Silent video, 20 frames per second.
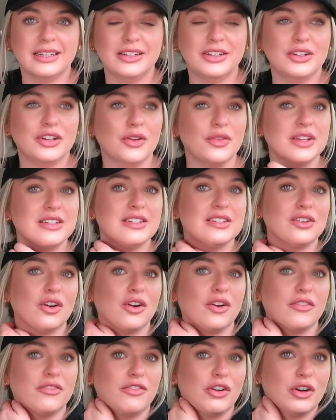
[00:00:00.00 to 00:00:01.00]
you know, this is
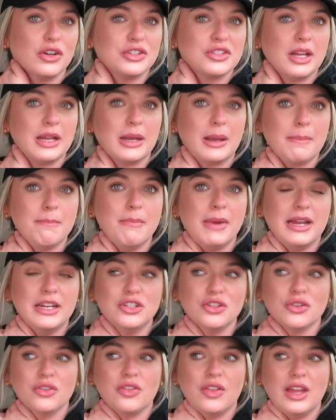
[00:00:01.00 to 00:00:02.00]
our first like
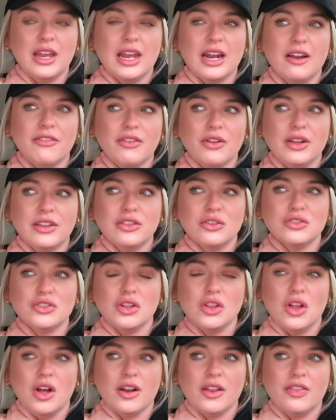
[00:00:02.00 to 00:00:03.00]
major thing, and I feel like there's a
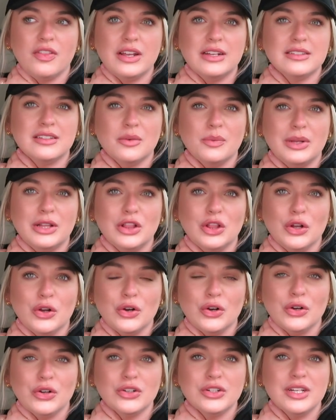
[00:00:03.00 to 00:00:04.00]
lot of things that we
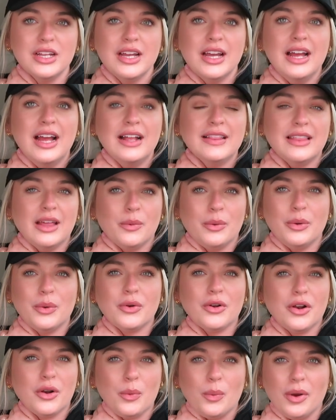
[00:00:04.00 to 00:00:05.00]
learned that we
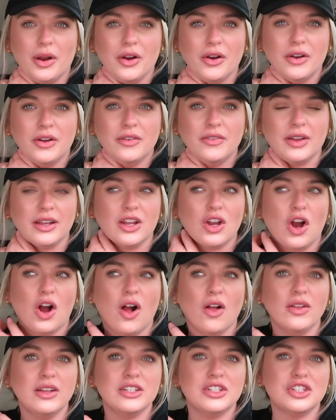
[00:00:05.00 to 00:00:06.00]
were not aware of. Like,
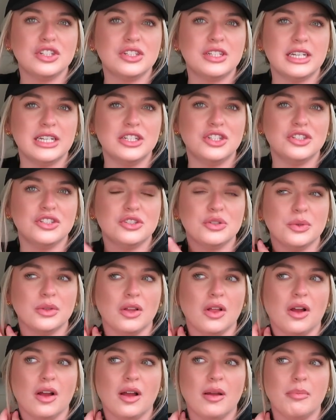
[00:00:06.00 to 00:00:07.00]
college teaches you a
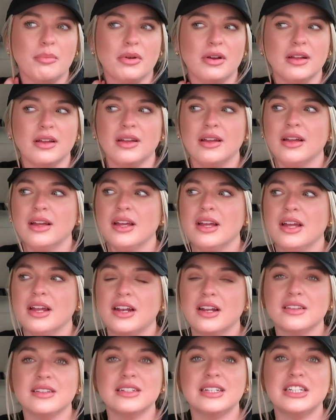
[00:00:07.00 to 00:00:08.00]
lot, but
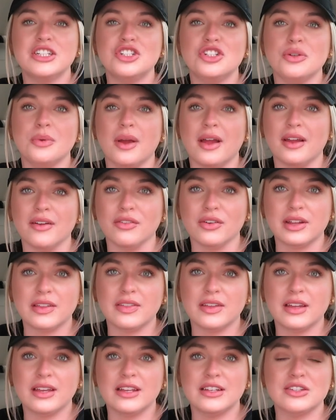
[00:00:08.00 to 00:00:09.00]
doesn't teach you
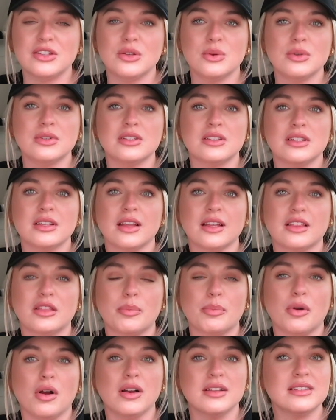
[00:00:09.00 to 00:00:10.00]
everything. So there was like the
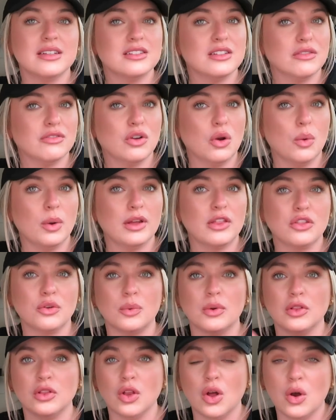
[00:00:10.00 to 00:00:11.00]
process of going
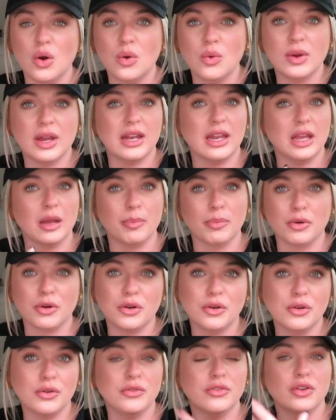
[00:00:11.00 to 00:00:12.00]
through a loan, getting
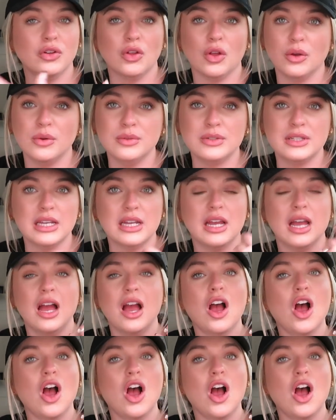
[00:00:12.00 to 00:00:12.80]
approved, closing.